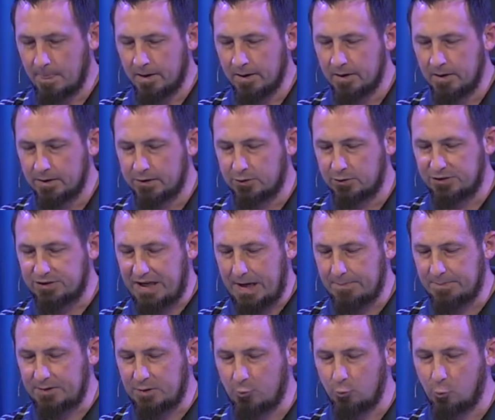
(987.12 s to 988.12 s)
So
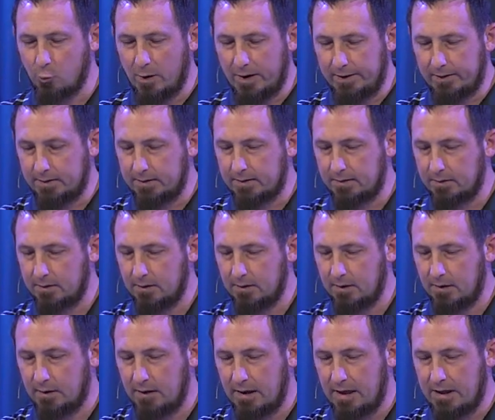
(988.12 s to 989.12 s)
Samson went
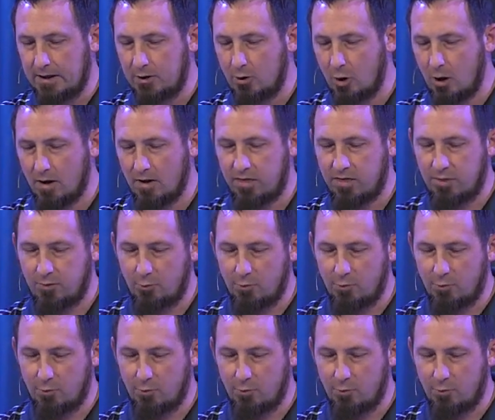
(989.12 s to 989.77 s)
and caught